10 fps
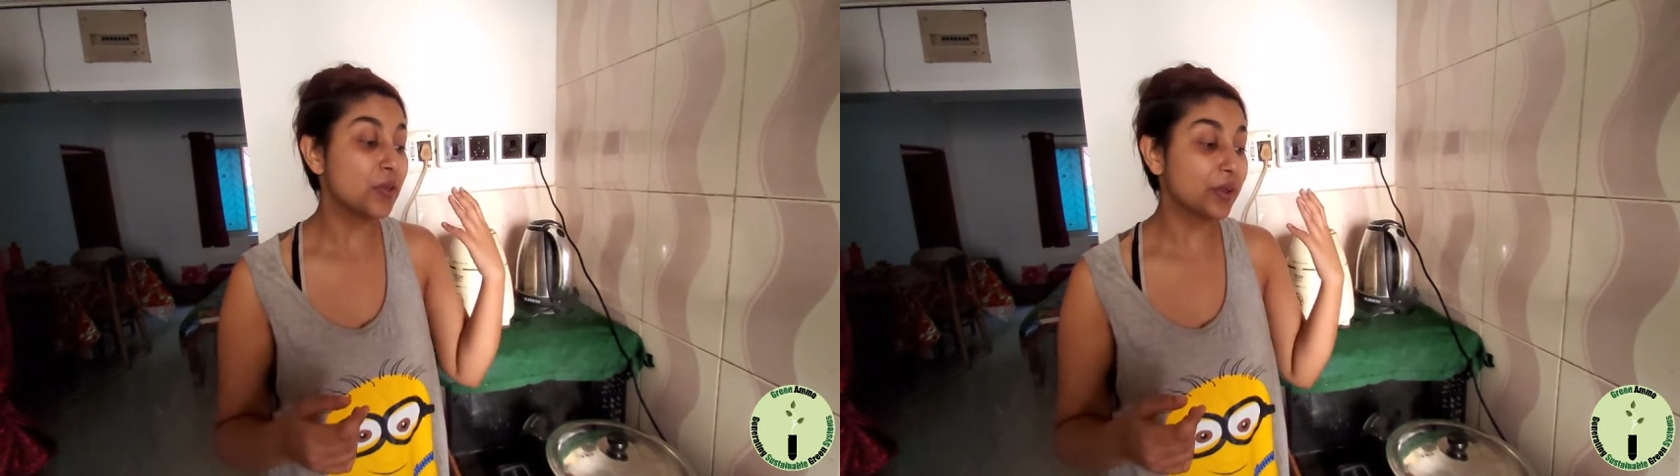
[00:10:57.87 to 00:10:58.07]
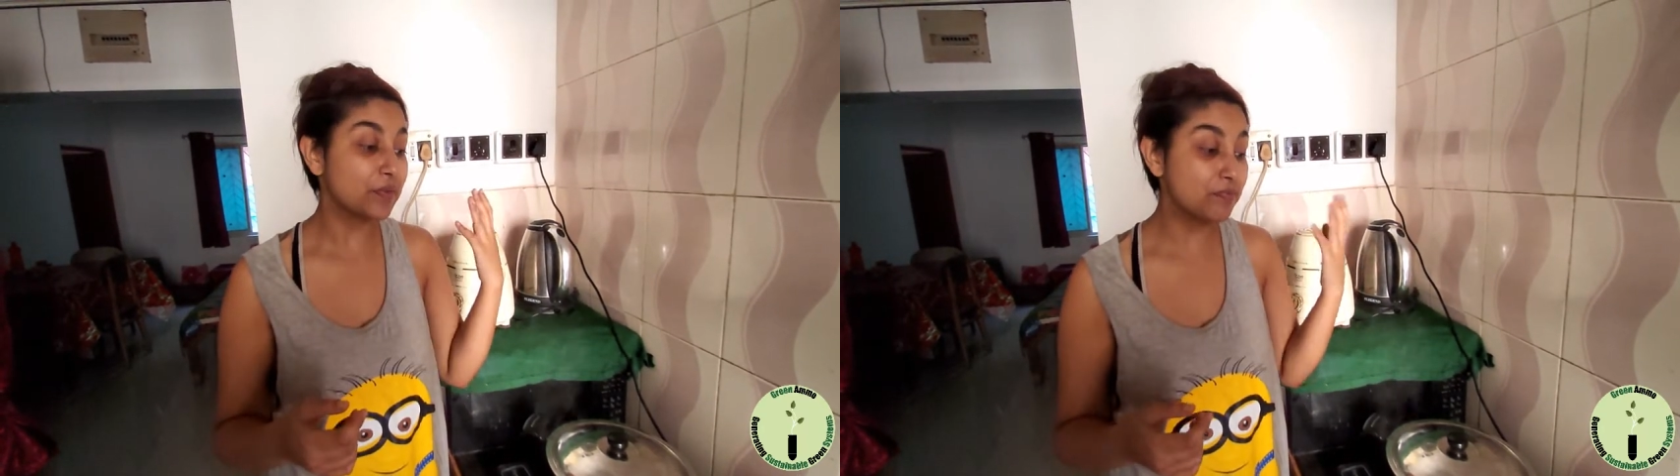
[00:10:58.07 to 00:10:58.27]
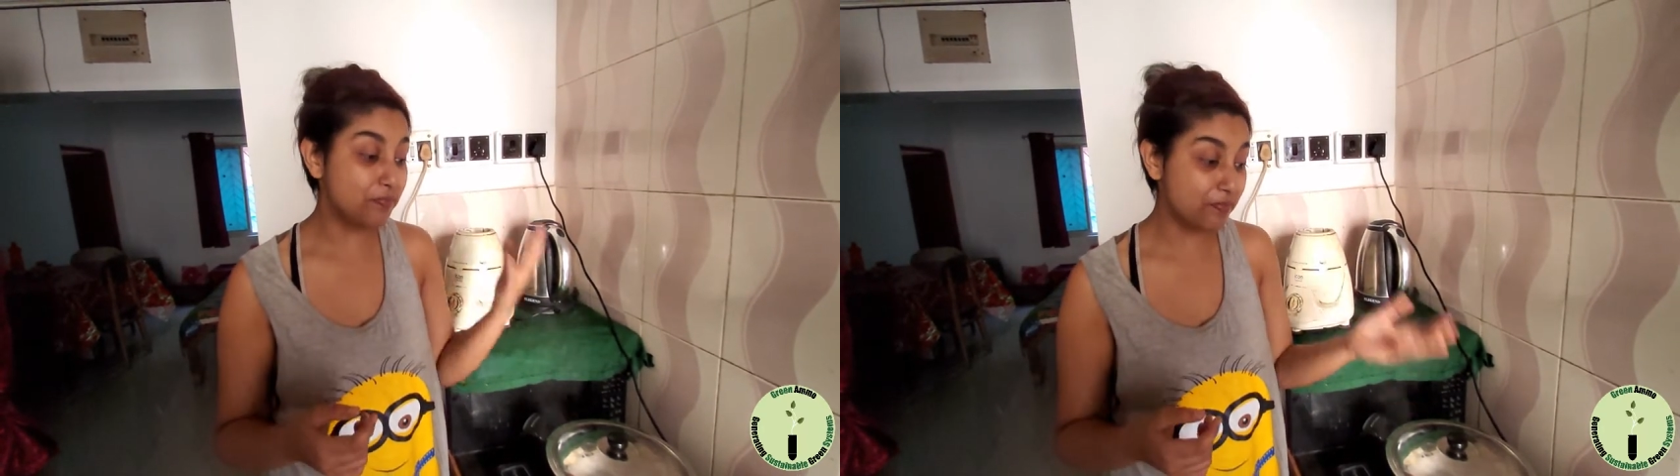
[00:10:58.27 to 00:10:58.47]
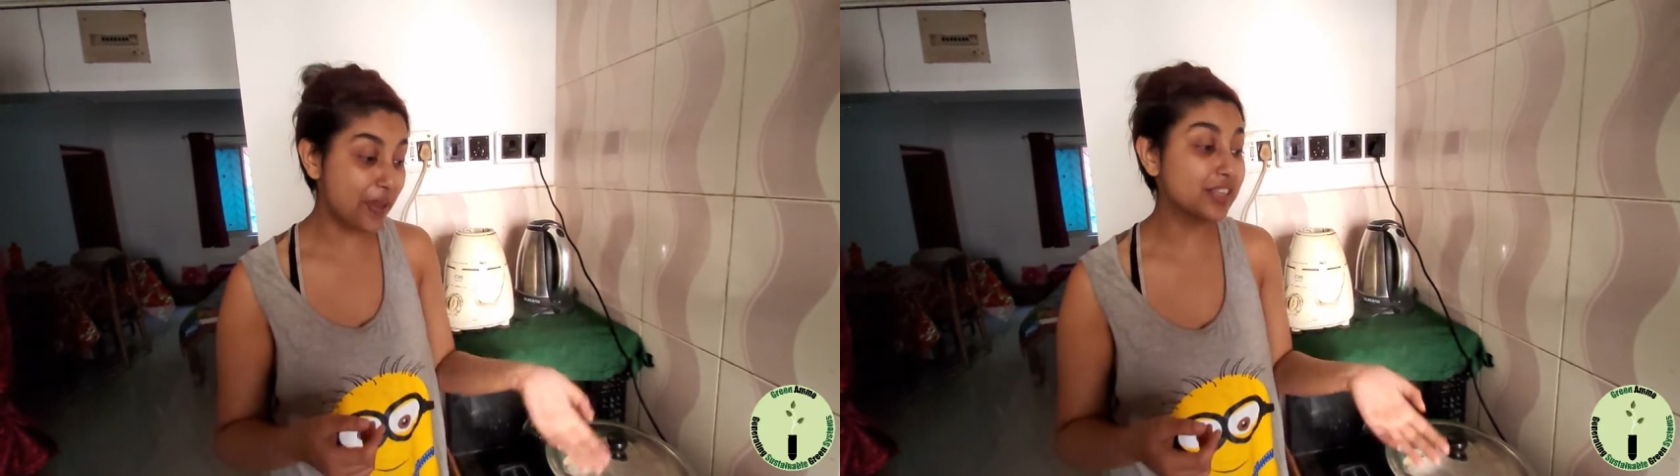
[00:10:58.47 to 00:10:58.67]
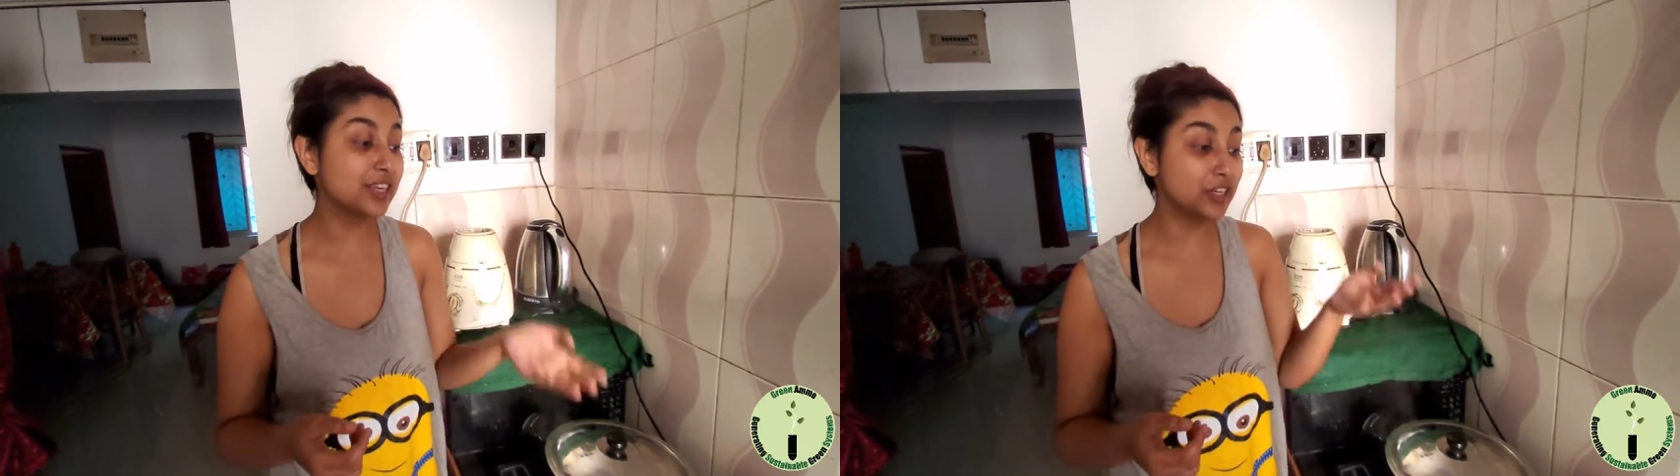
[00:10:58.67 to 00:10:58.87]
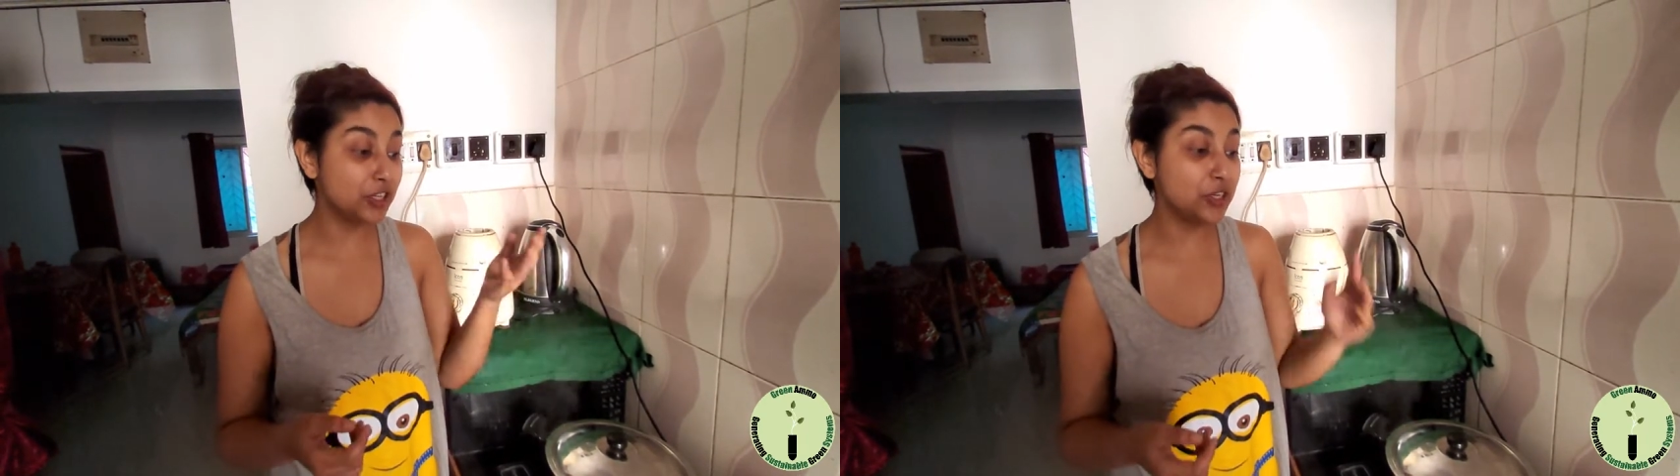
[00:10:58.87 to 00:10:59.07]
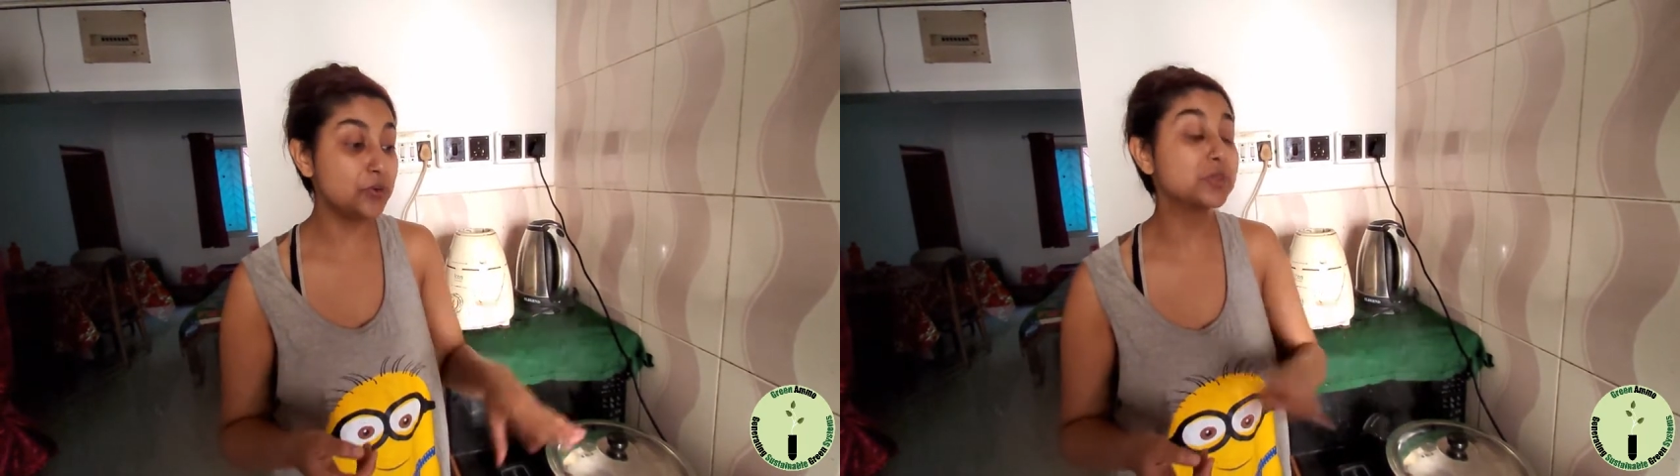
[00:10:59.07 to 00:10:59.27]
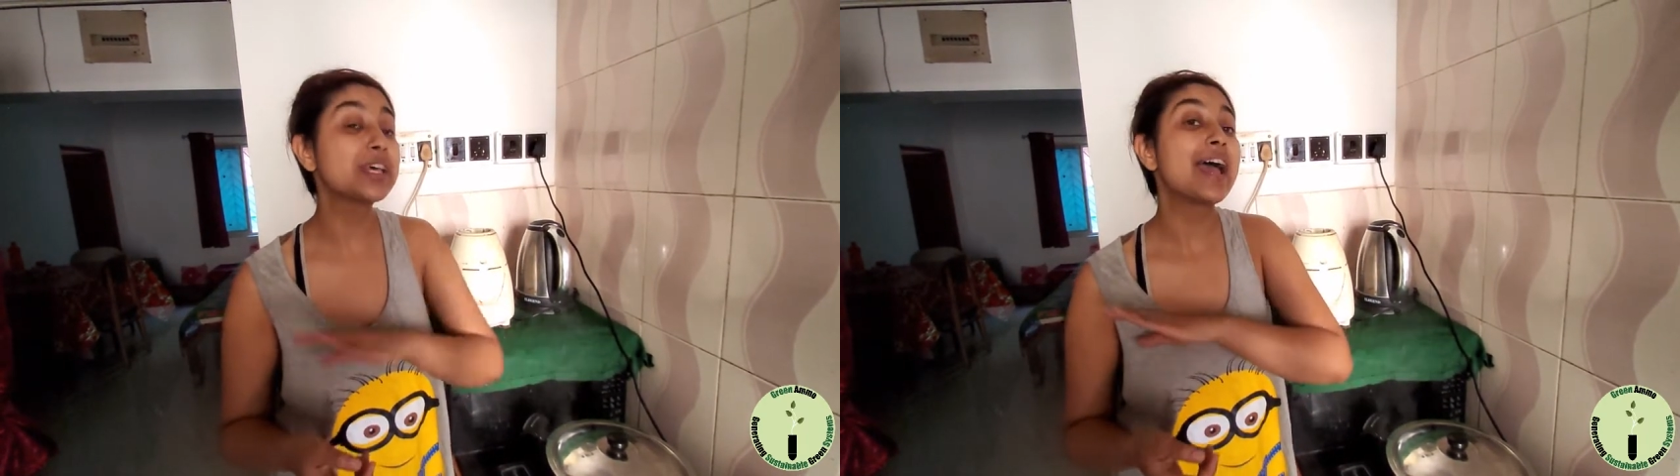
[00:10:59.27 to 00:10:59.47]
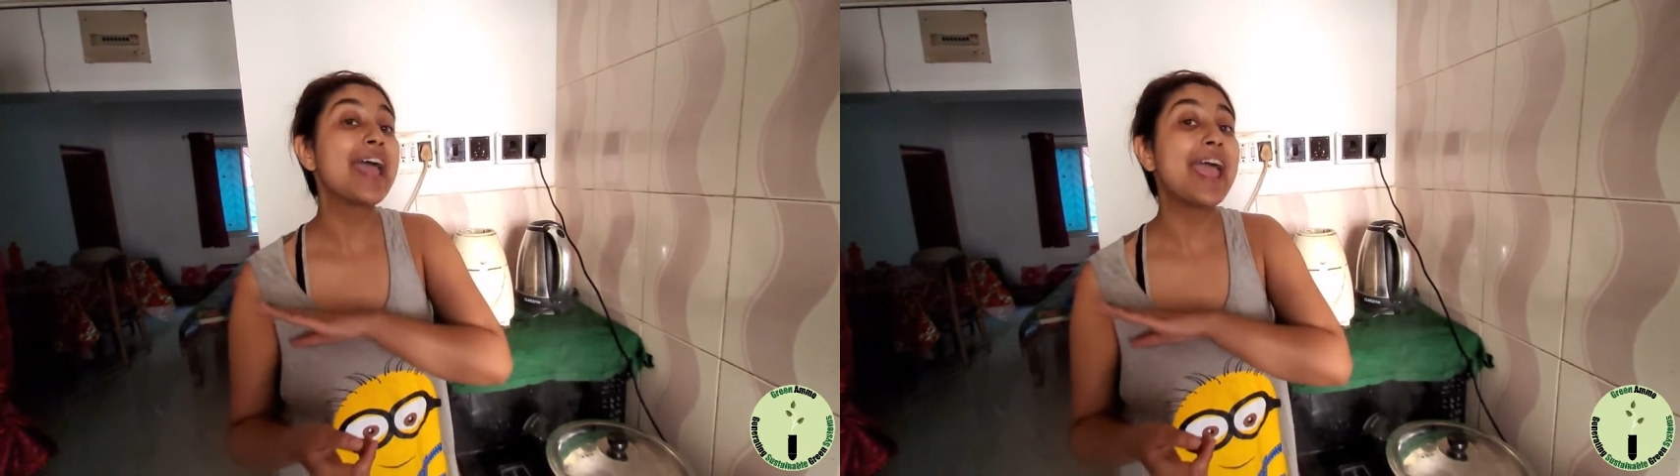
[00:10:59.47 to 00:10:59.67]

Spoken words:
you can basically use